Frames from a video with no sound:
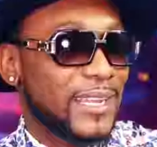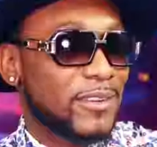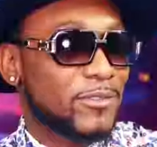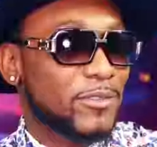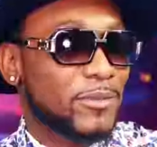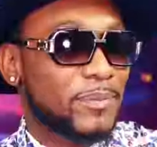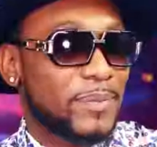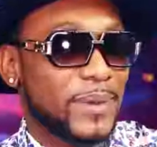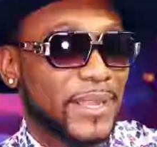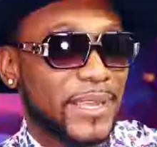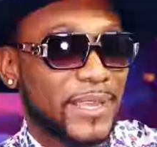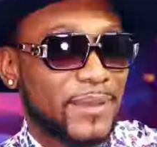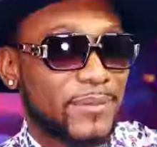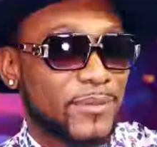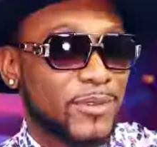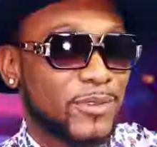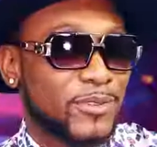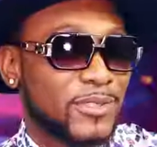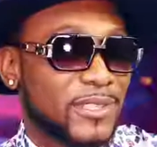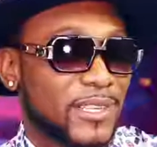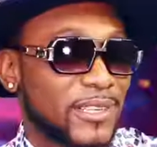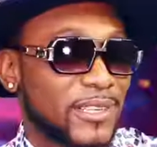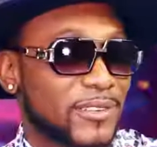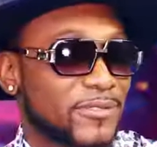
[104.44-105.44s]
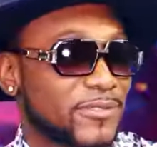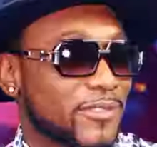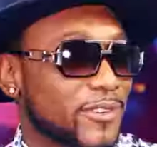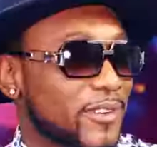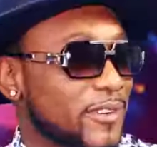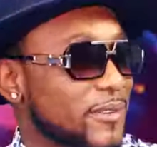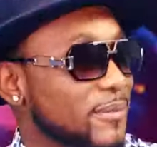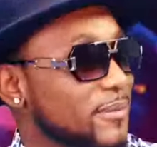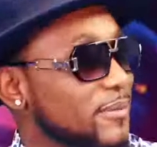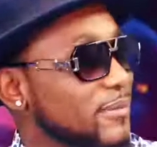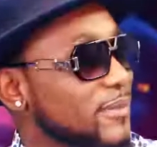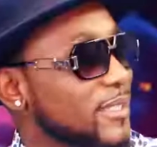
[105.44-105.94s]
dad would play music
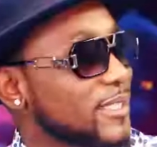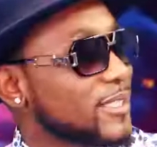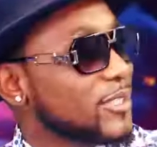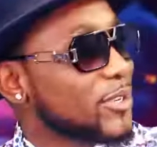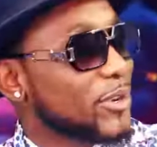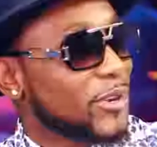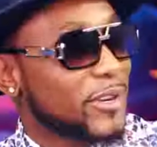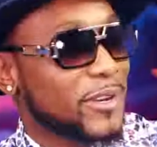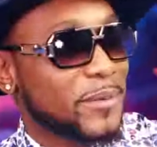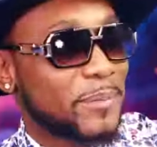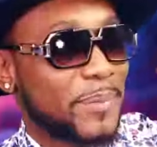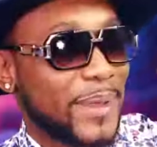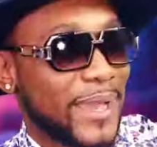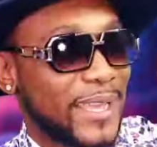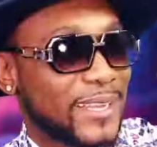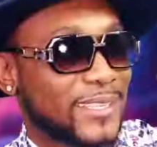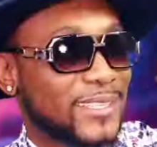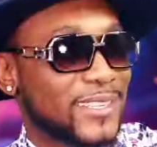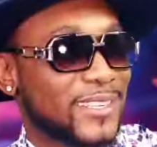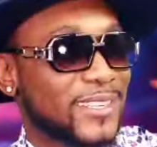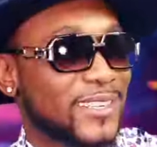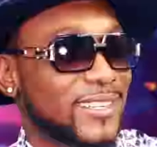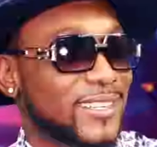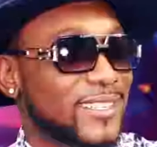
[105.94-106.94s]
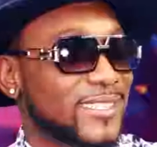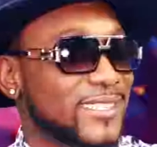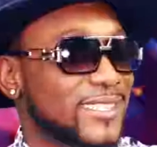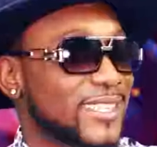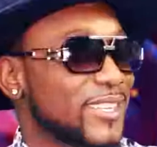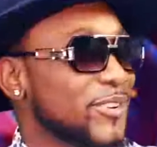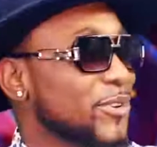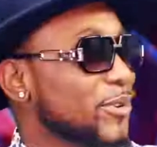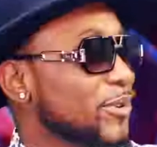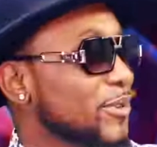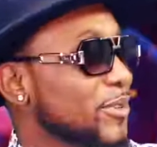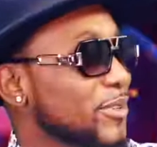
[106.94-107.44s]
from Dolly Parton
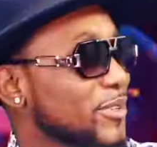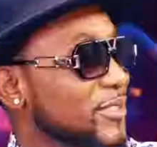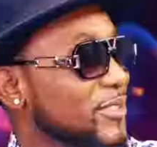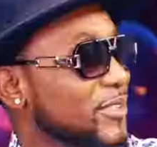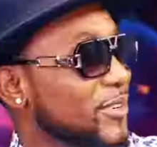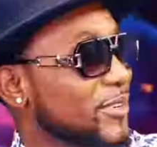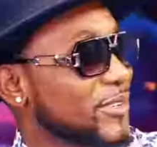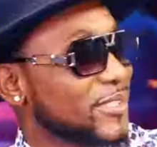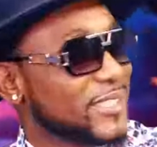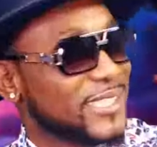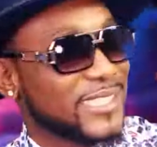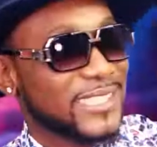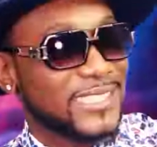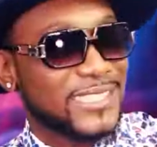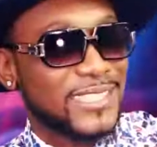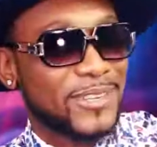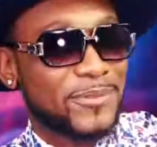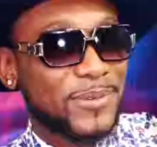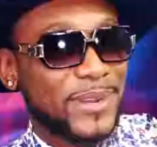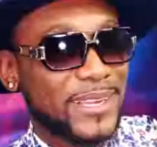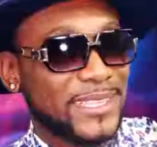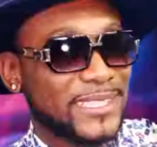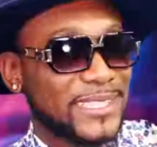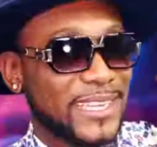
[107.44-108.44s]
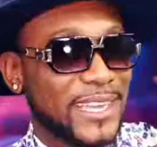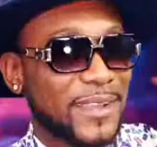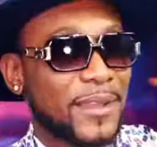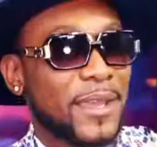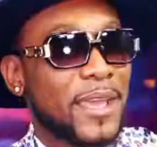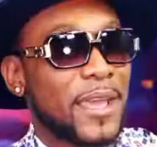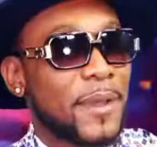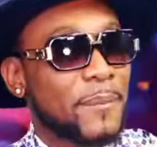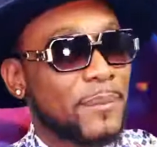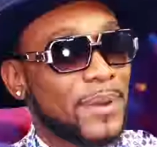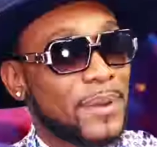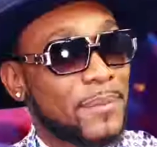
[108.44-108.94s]
and all those oldies and whatnot.
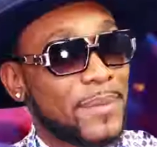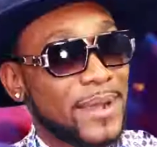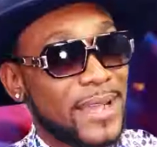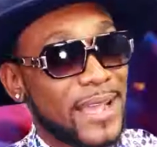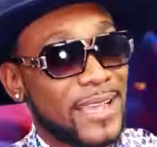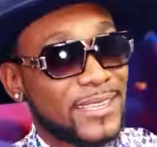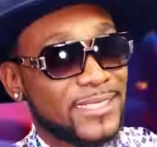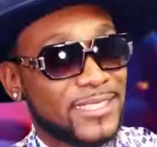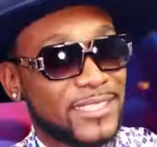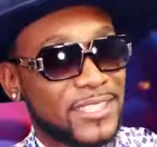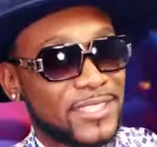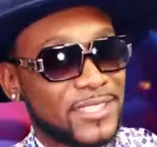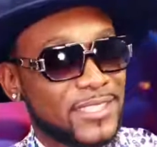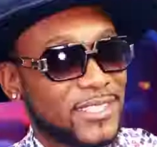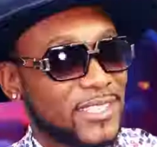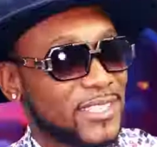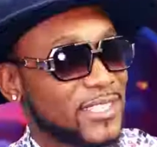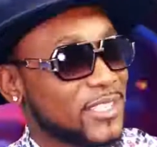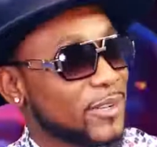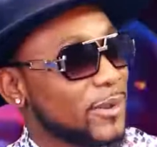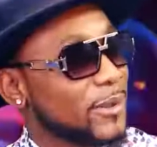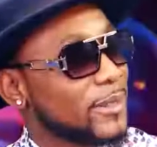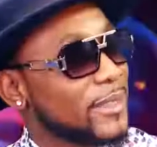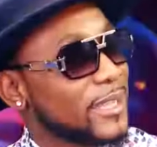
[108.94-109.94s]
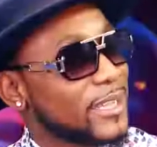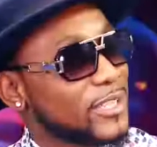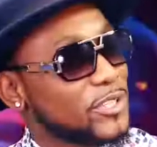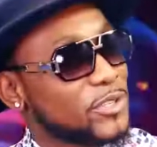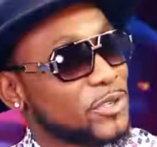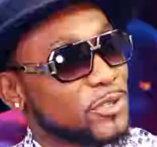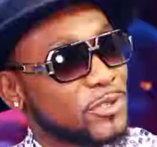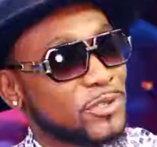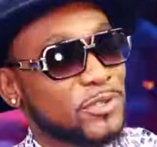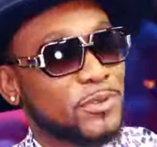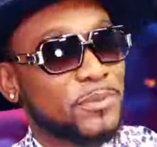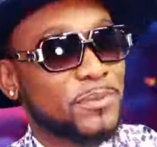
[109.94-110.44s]
But my aunt sister is the one that
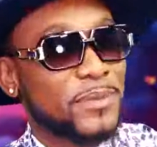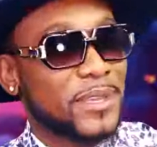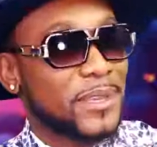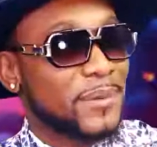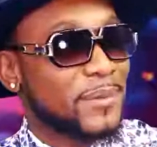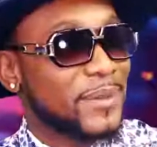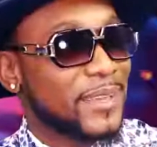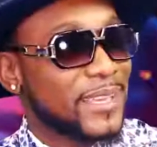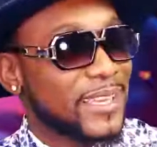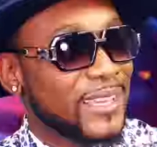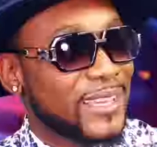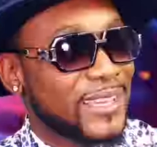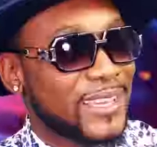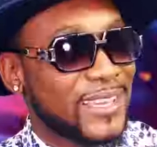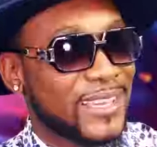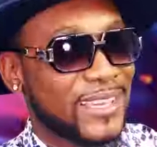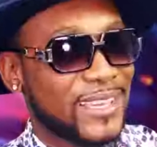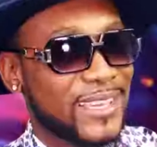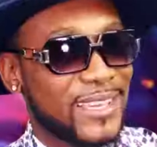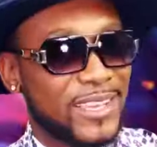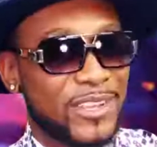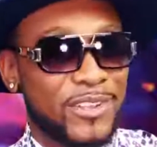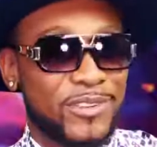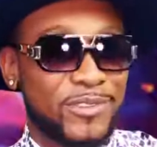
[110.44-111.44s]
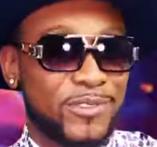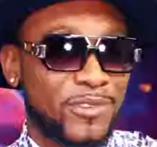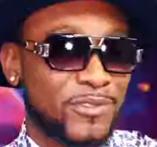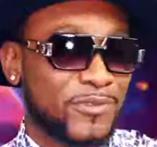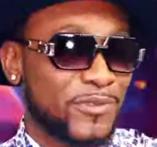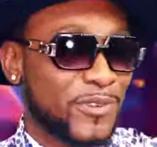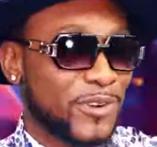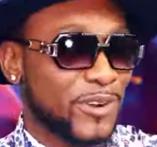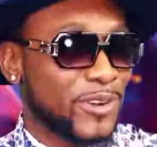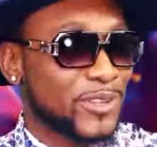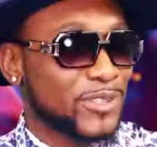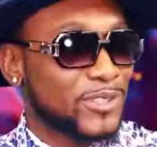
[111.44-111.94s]
used to mimic. She would
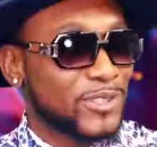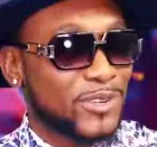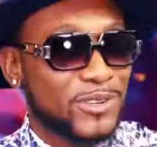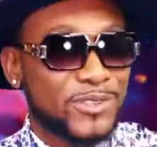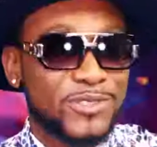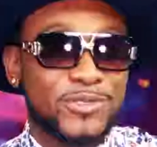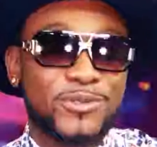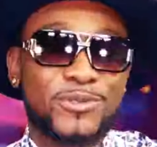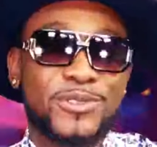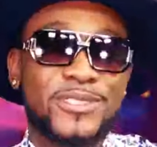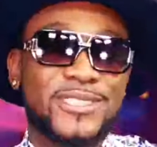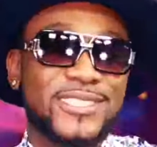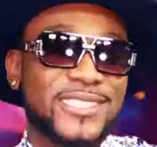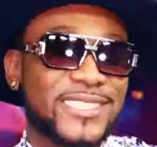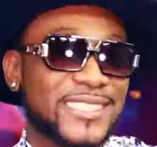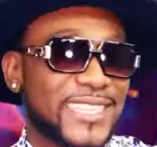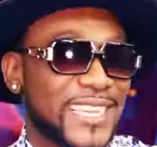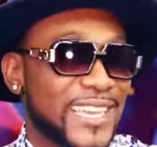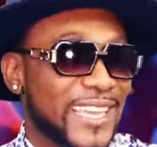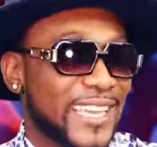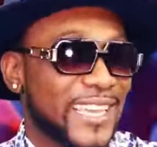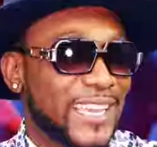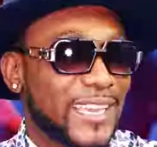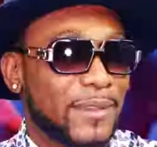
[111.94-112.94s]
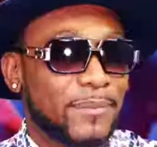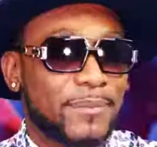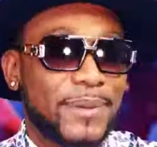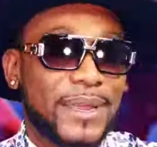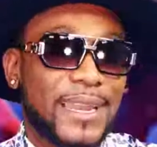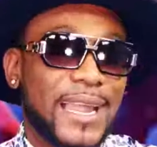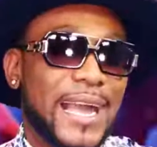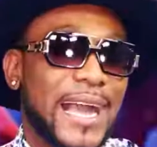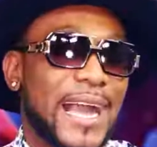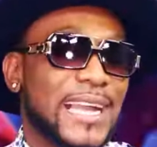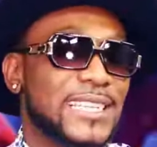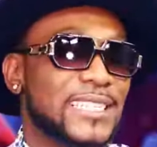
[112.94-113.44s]
follow songs, she would sing,
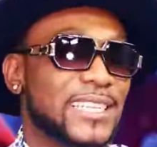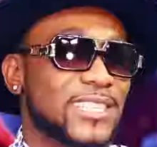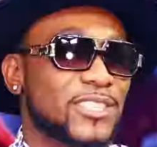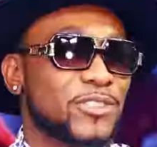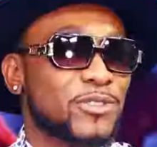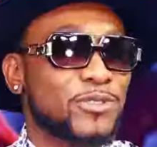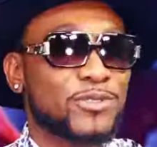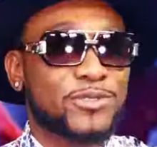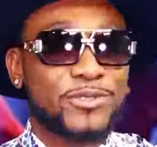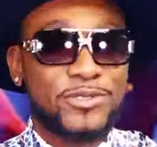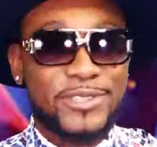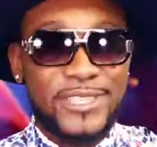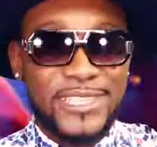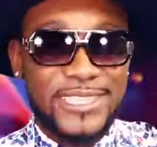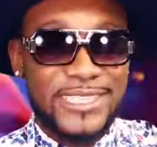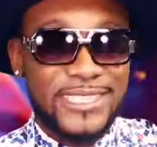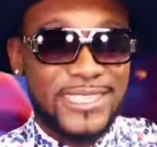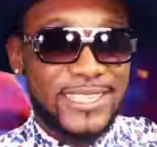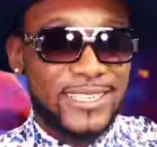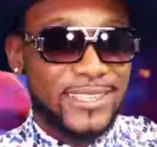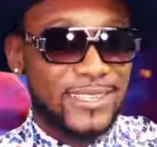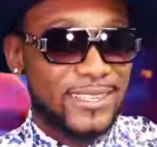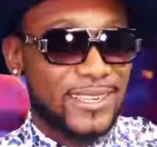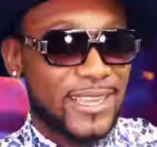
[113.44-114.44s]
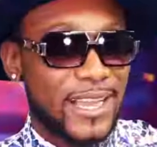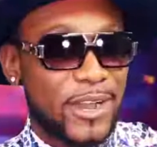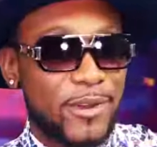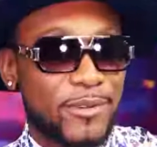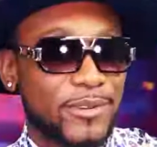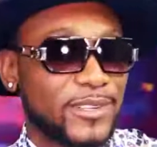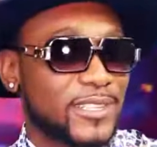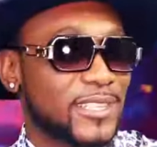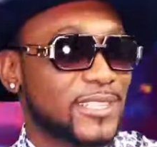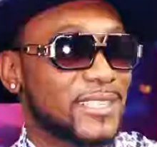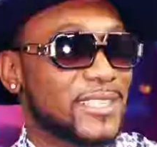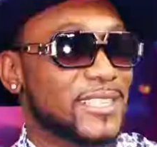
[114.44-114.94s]
but I just used to listen. I
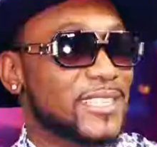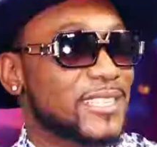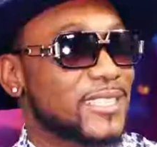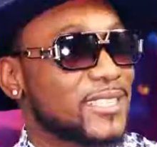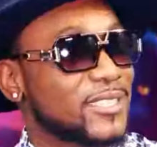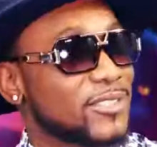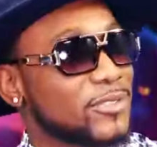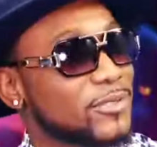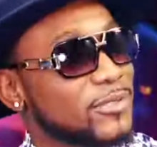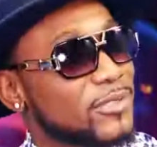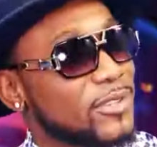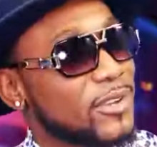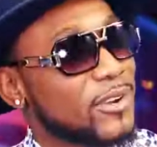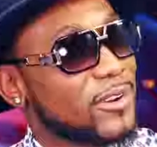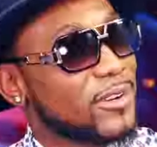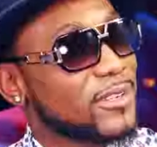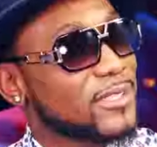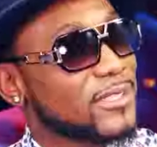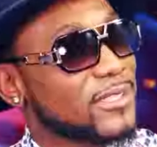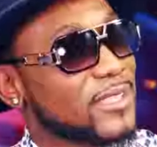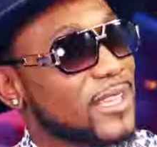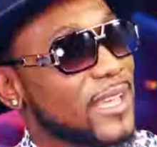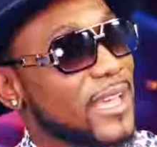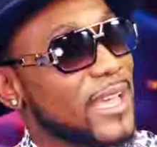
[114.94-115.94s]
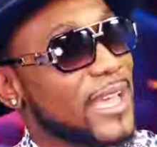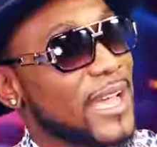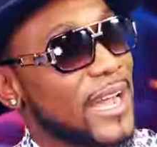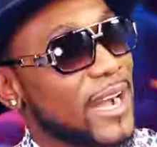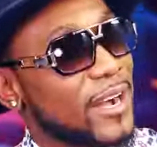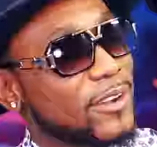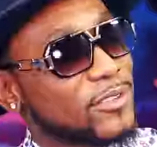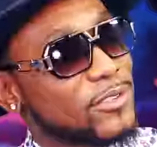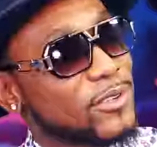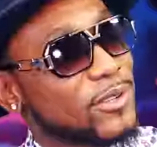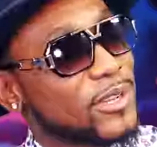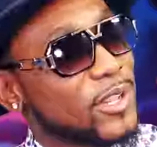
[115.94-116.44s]
would just listen to songs.
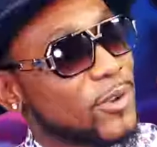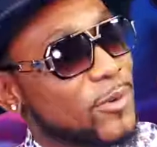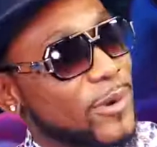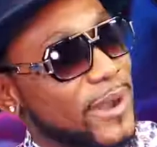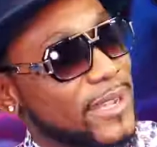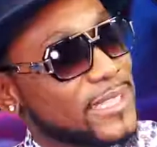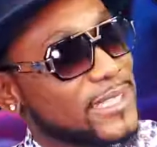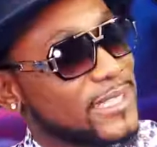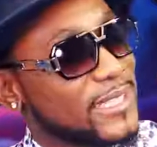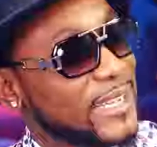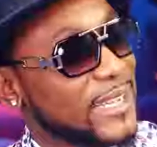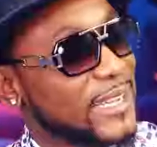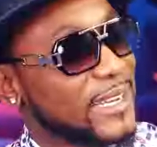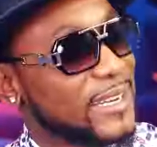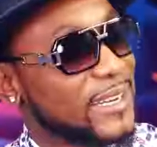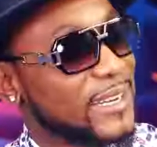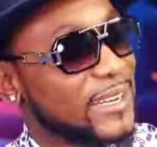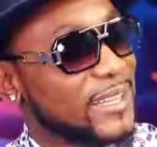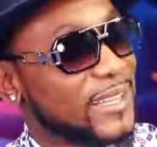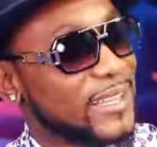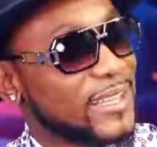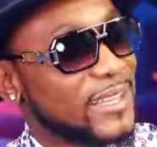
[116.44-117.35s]
Yeah. I was on the quiet side.